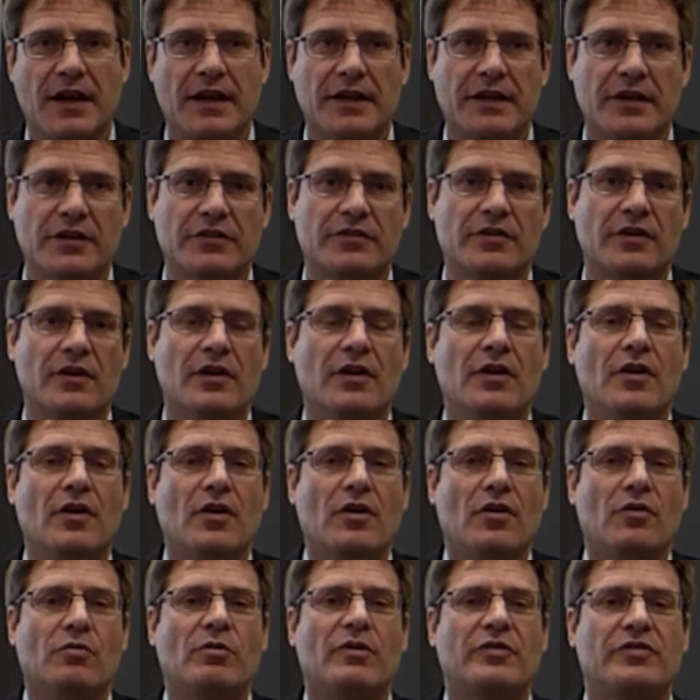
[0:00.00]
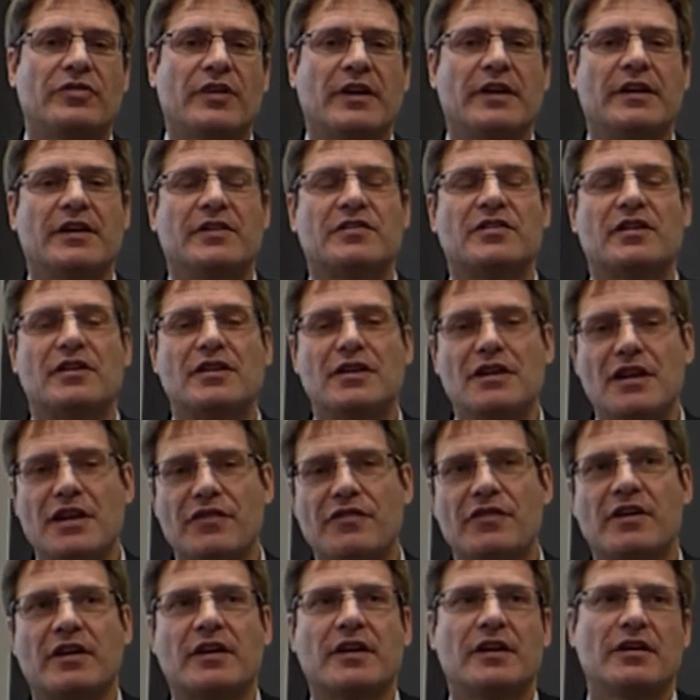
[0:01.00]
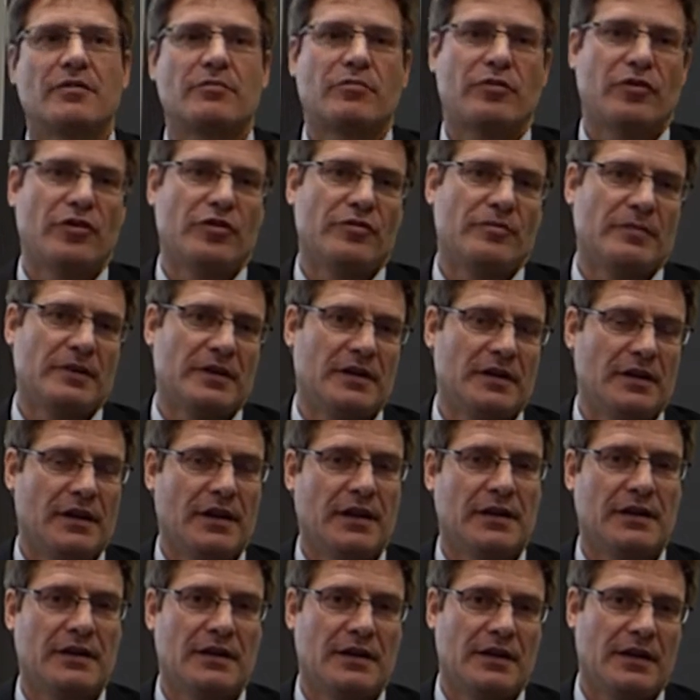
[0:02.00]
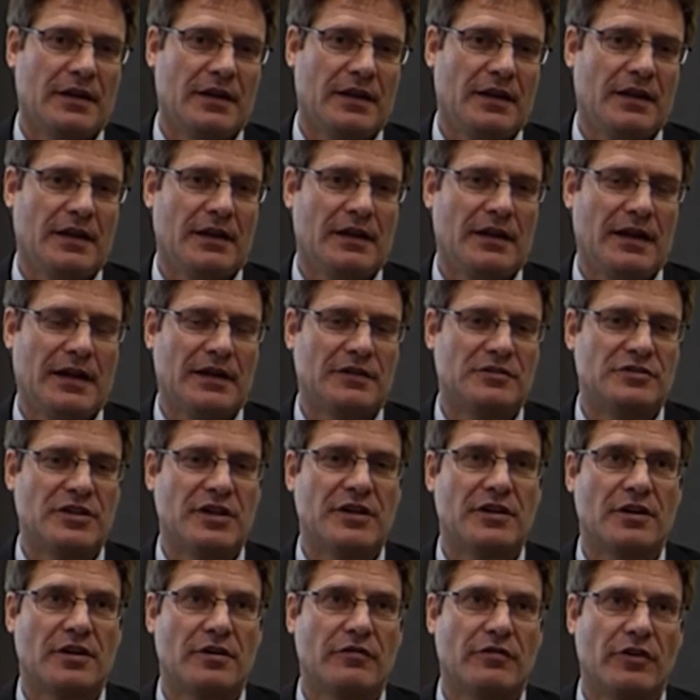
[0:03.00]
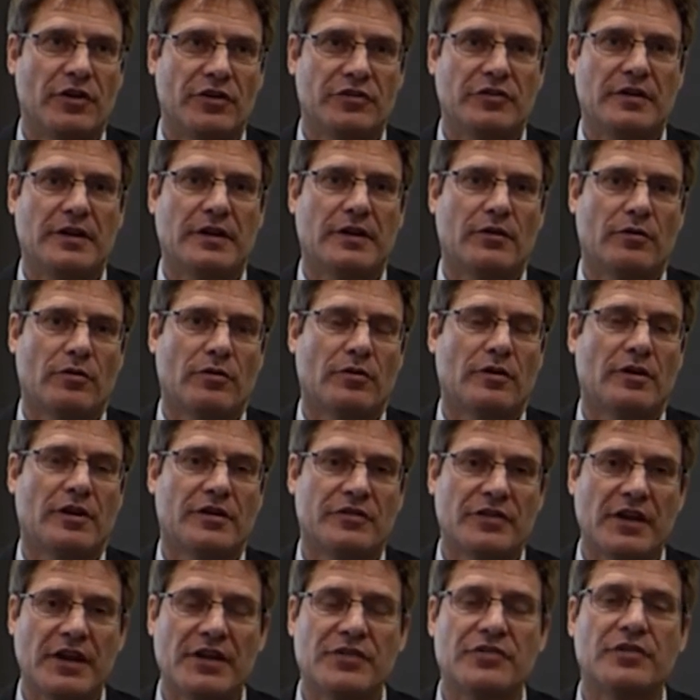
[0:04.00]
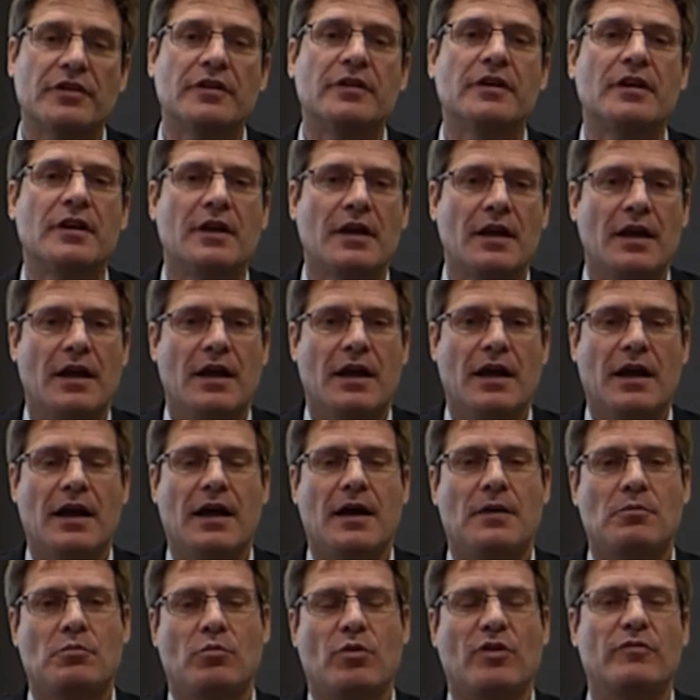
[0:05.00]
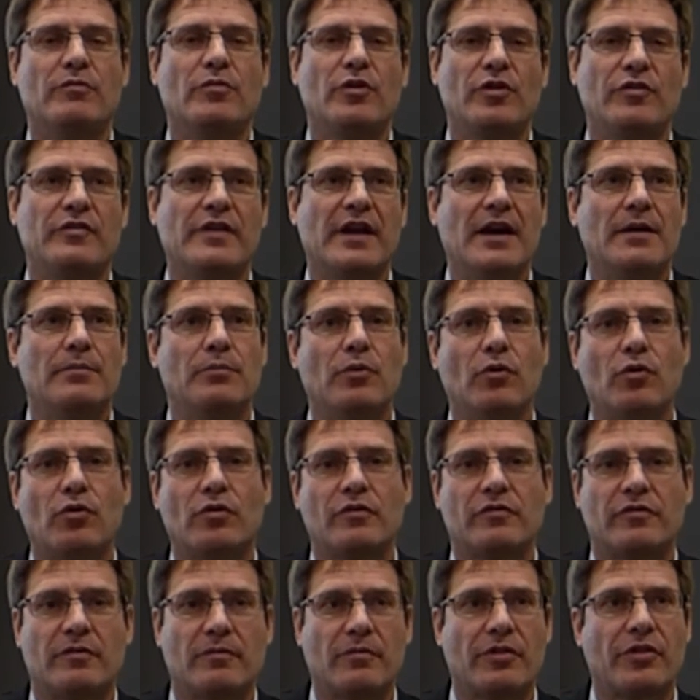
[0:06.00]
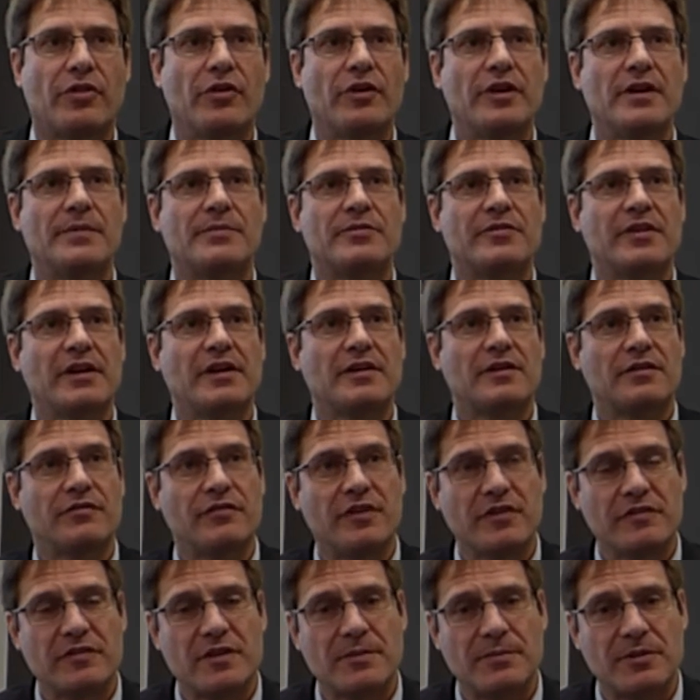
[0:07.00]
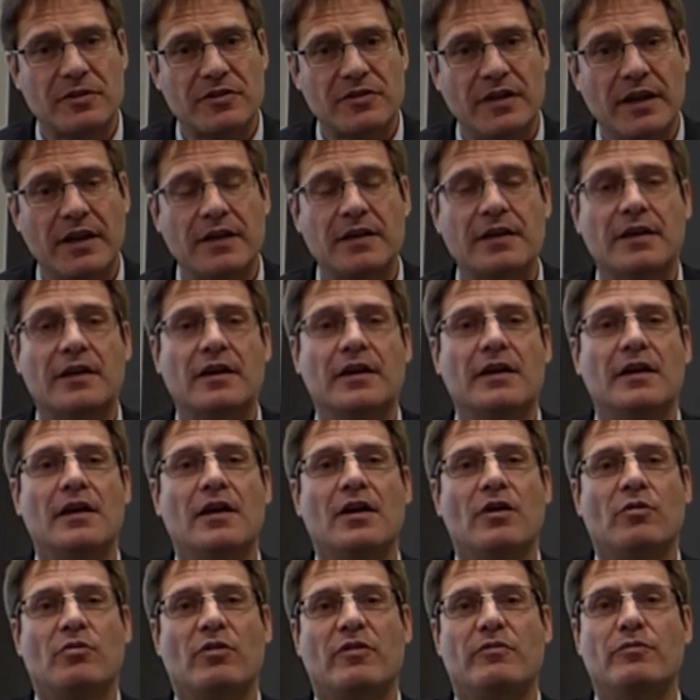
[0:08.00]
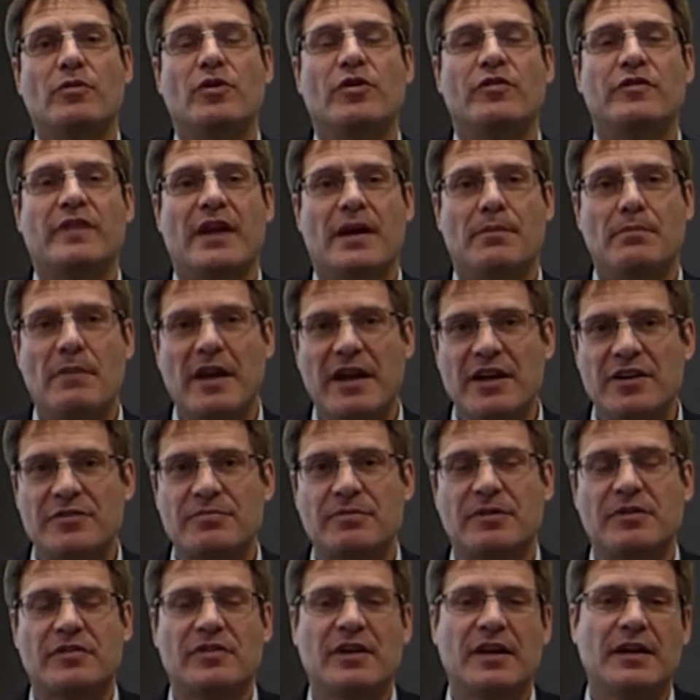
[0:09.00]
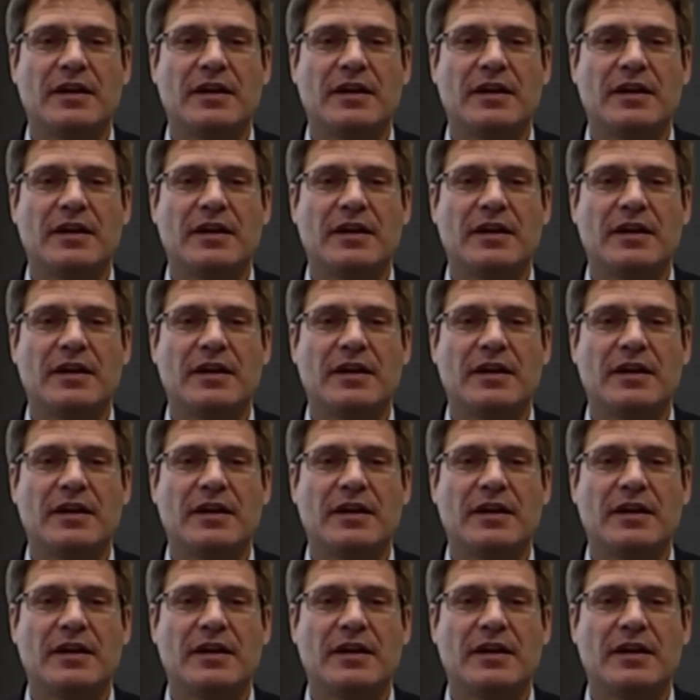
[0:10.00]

targets, we've seen a significant improvement in our gender diversity in our organisation. We've moved our board from 30% to 50%. We've moved our management